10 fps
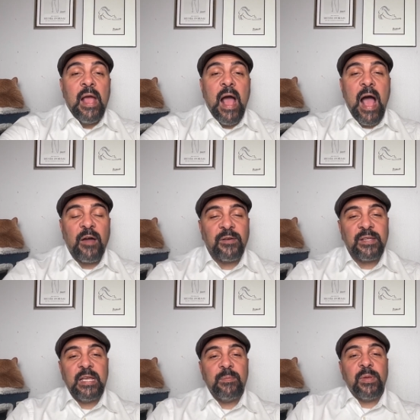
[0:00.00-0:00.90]
How to
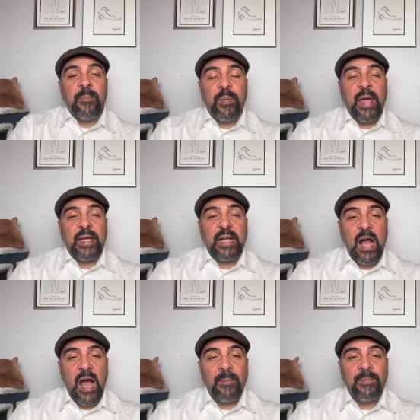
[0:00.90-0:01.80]
keep your pet
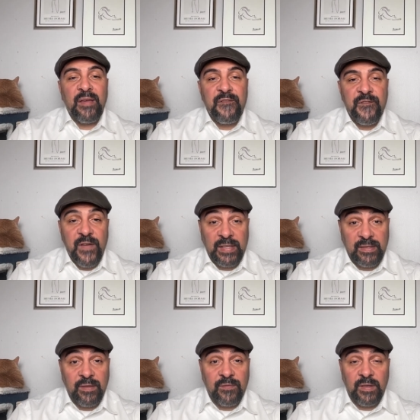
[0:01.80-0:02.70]
calm
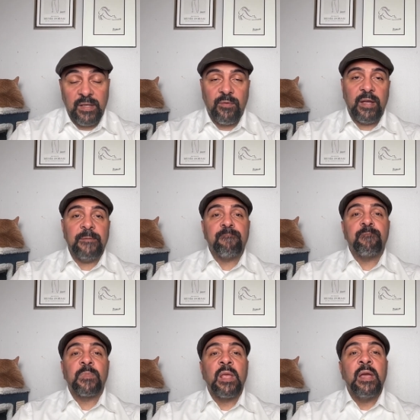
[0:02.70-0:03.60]
effectively, right?
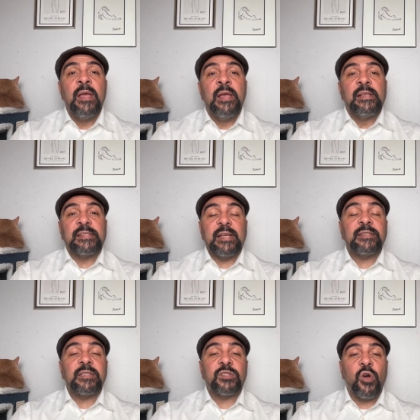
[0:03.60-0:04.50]
Set
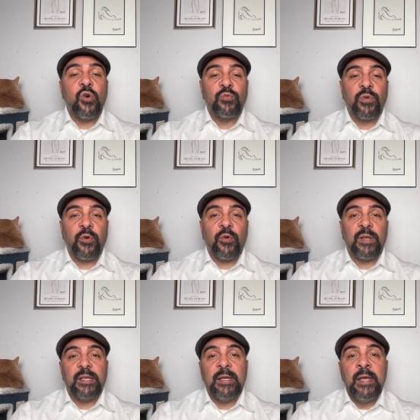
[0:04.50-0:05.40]
the tone
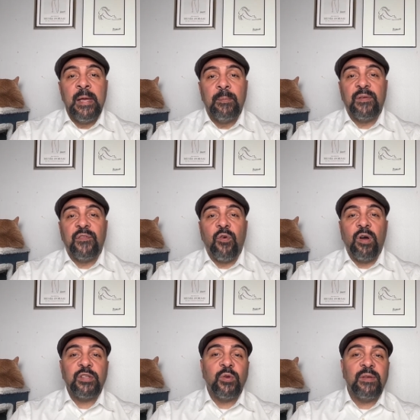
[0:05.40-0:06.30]
early. Before
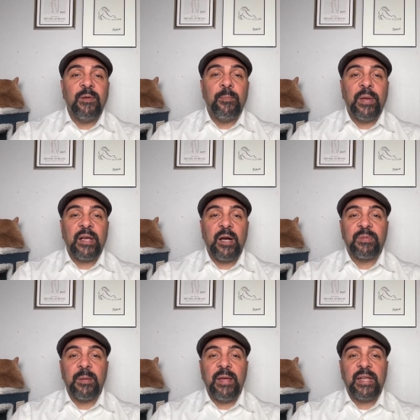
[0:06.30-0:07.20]
you even pick up
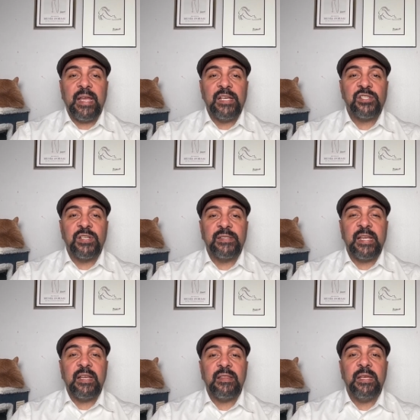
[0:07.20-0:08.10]
the medication,
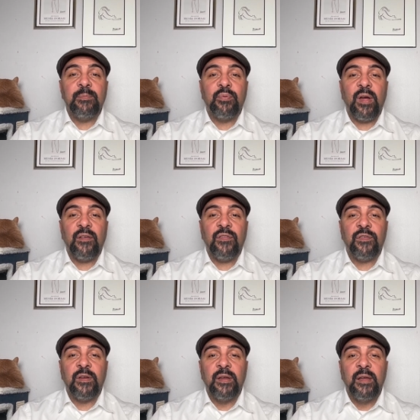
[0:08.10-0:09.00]
take a deep
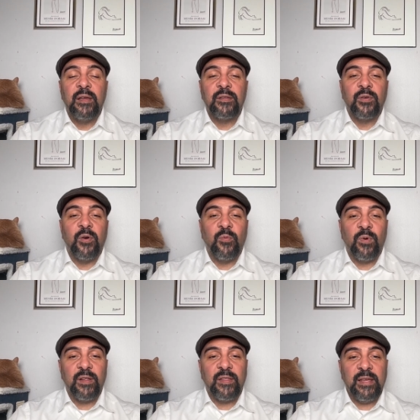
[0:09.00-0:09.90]
breath.
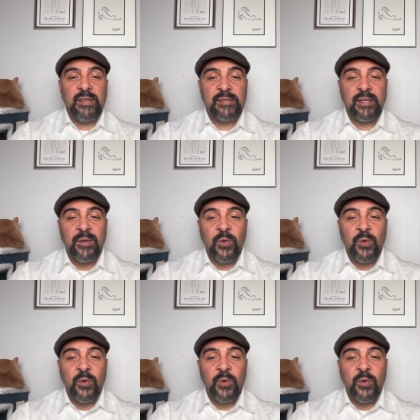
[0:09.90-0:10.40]
One of these.